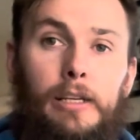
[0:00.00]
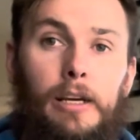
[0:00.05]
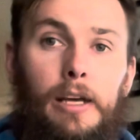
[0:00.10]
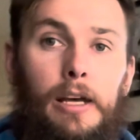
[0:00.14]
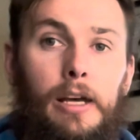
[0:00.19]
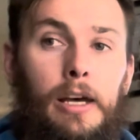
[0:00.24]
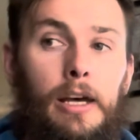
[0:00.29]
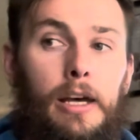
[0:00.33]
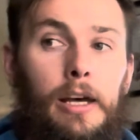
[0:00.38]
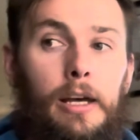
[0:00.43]

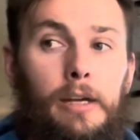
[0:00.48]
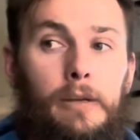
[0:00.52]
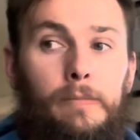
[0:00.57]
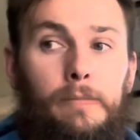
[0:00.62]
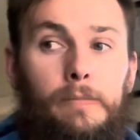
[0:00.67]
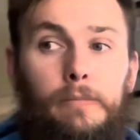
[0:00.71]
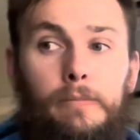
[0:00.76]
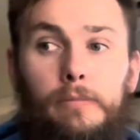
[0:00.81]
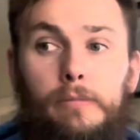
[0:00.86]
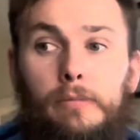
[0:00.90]

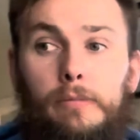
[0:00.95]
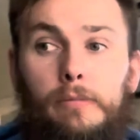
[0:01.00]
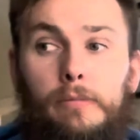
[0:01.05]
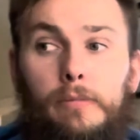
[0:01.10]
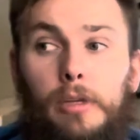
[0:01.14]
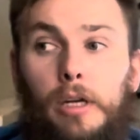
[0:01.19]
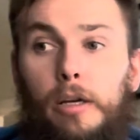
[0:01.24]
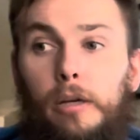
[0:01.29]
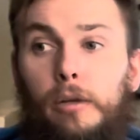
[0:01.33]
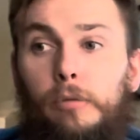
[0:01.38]

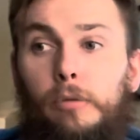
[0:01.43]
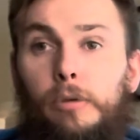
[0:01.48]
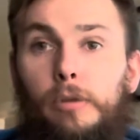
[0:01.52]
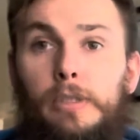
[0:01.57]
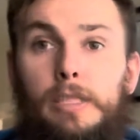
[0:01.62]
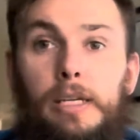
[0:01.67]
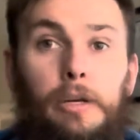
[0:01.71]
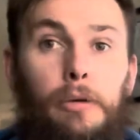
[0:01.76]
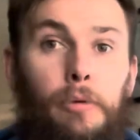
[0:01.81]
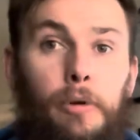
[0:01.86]
I will
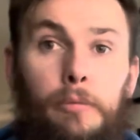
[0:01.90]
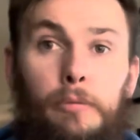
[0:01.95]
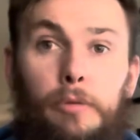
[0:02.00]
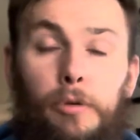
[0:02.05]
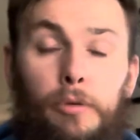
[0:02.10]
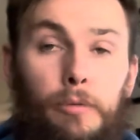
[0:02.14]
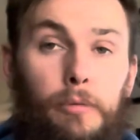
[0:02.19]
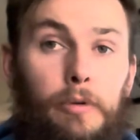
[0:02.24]
tell you what I'm doing